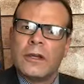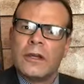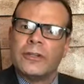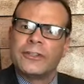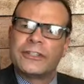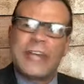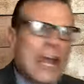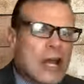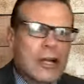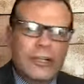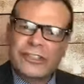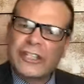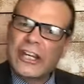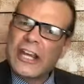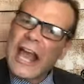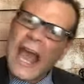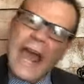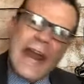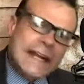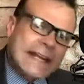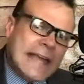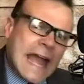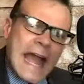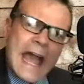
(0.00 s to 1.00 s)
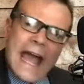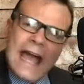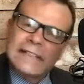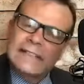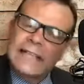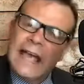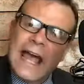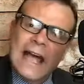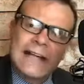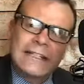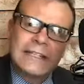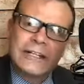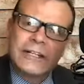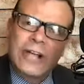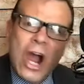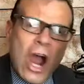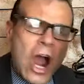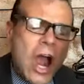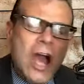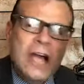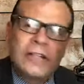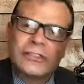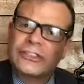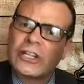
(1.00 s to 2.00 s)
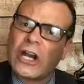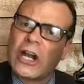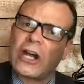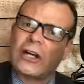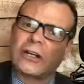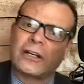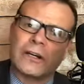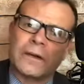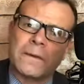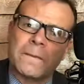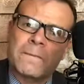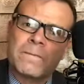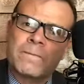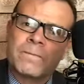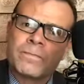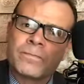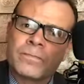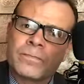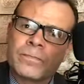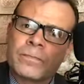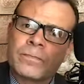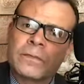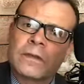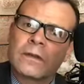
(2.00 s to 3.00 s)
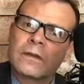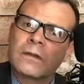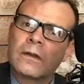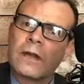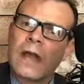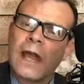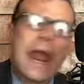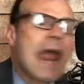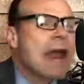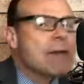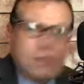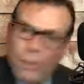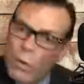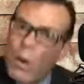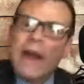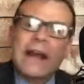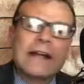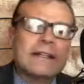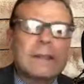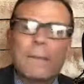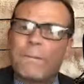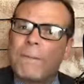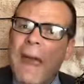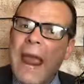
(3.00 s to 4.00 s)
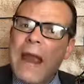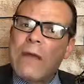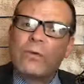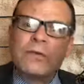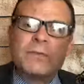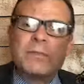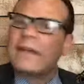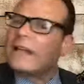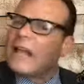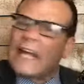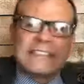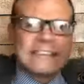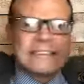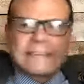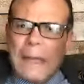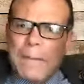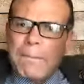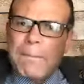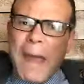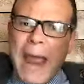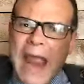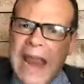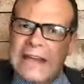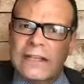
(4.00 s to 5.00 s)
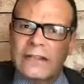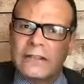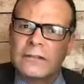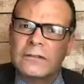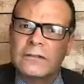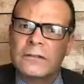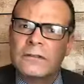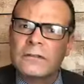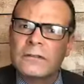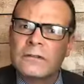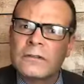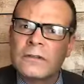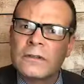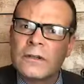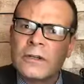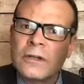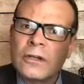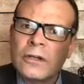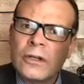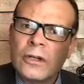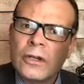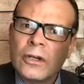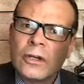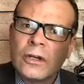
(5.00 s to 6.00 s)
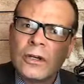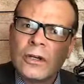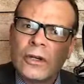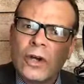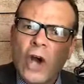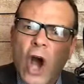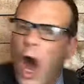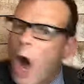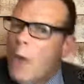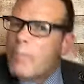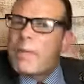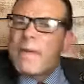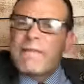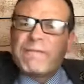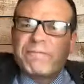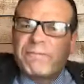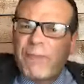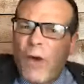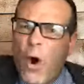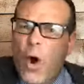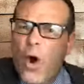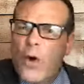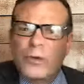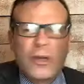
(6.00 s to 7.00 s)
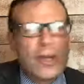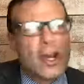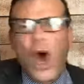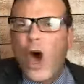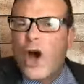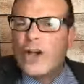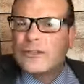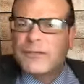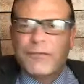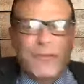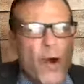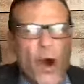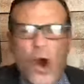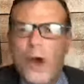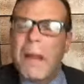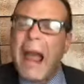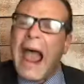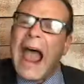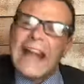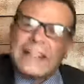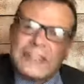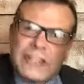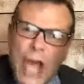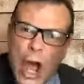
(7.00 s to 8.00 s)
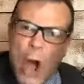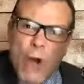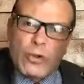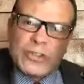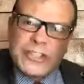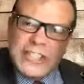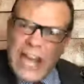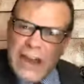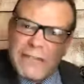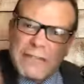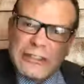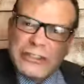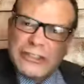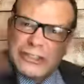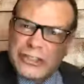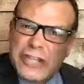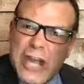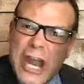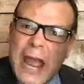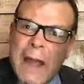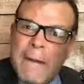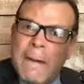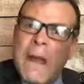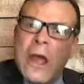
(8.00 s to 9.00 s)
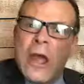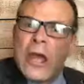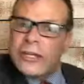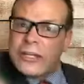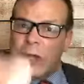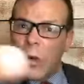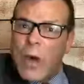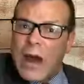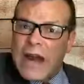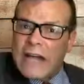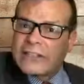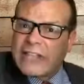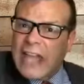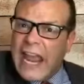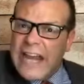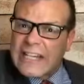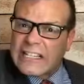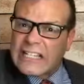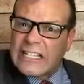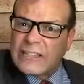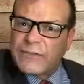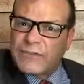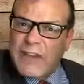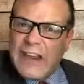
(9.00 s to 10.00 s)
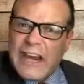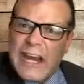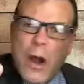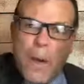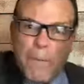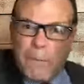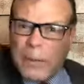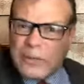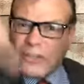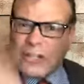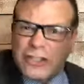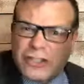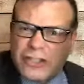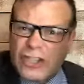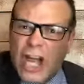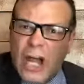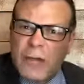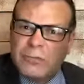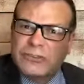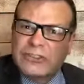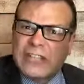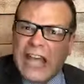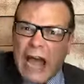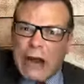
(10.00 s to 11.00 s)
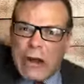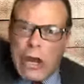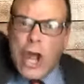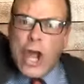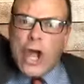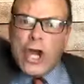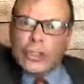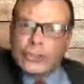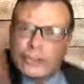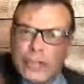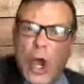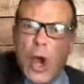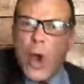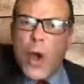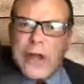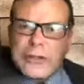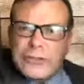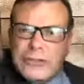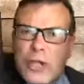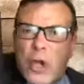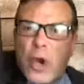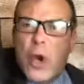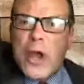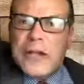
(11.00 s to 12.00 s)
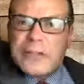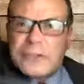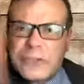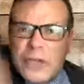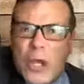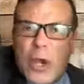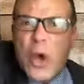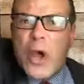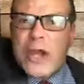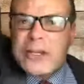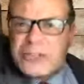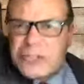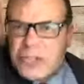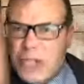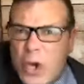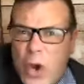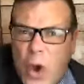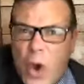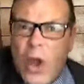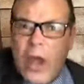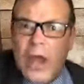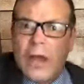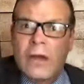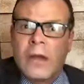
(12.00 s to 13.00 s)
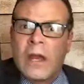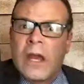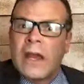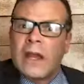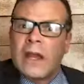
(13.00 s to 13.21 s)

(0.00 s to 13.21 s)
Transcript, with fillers: Dealers, you got to contact the Car Sharker. Hey, you want to debate with me? Let's debate. Open forum, closed forum, I don't give a shit. You want to take this video and put the thumbs down? Do it, do it, do it, do it.